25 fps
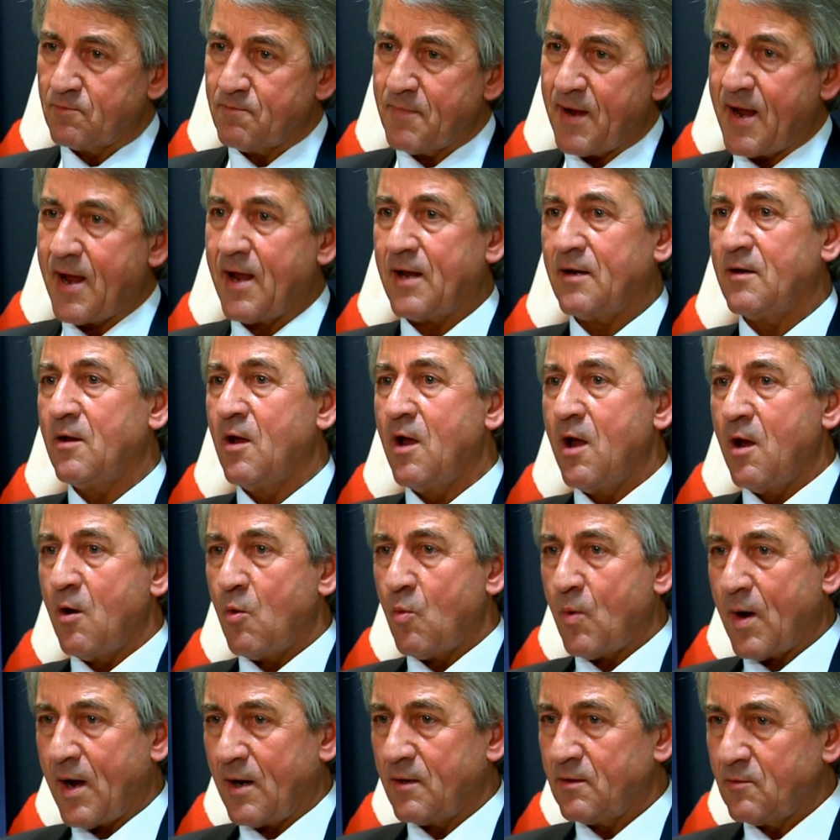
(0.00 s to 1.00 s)
man,
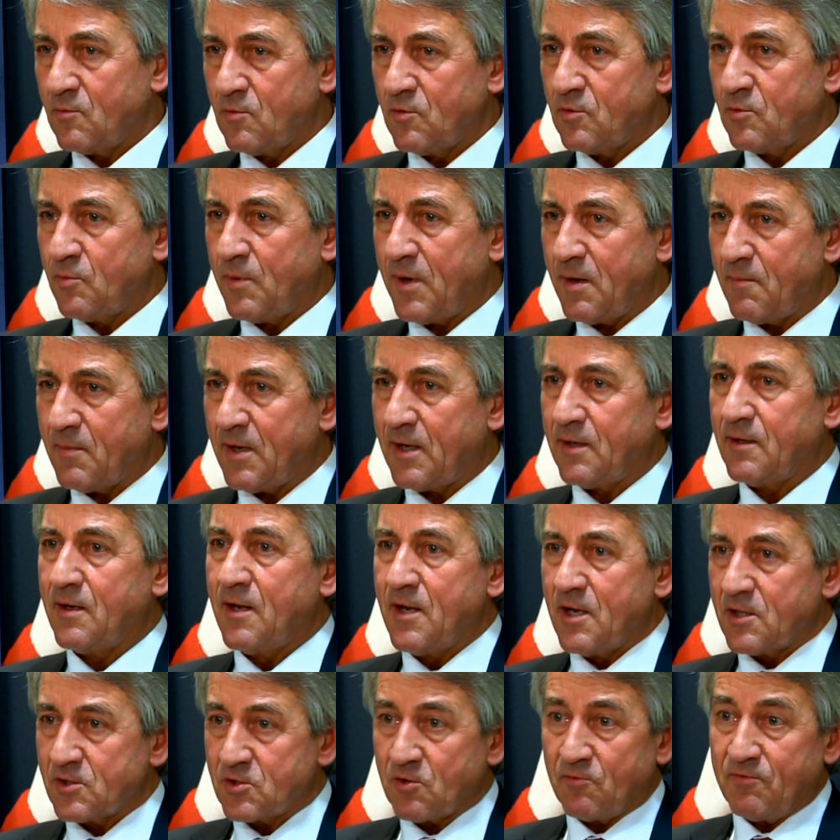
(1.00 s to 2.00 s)
1 good women,
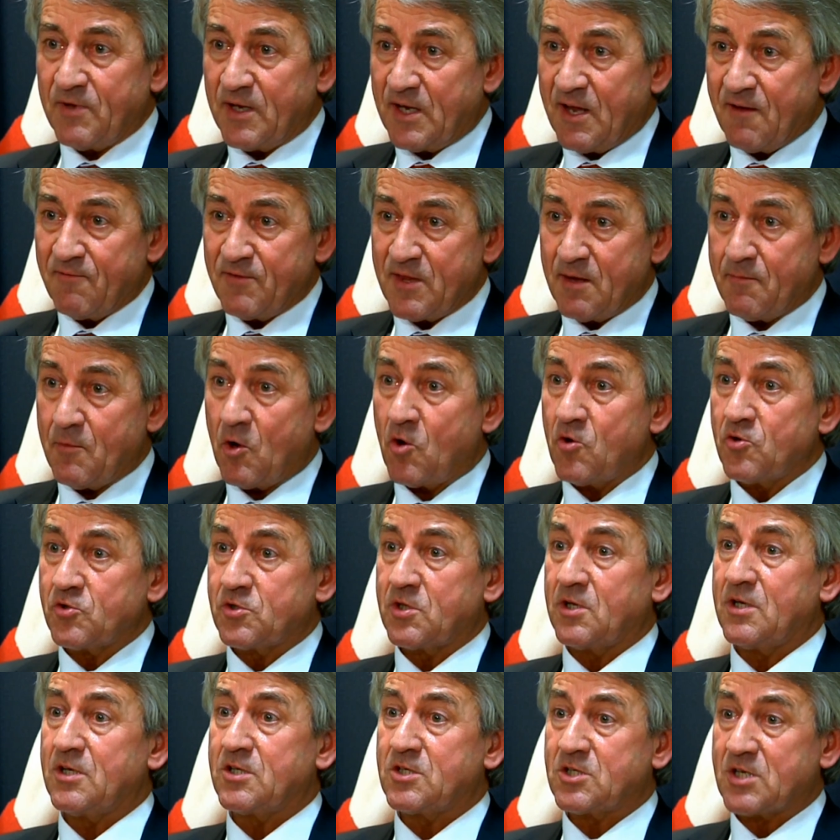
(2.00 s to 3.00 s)
so we give them also
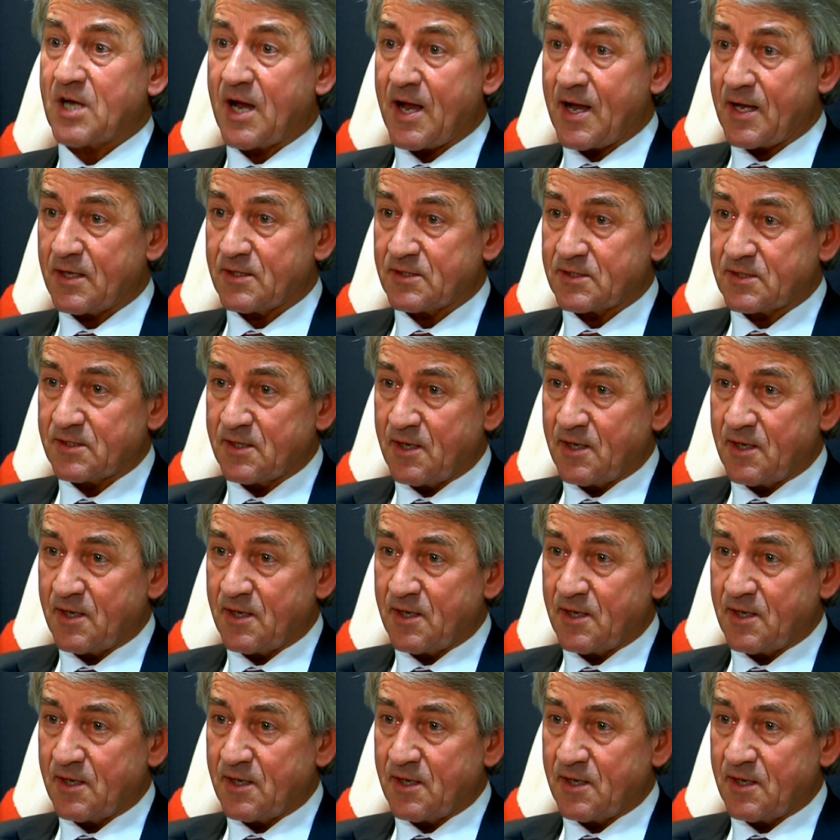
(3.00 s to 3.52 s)
a chance.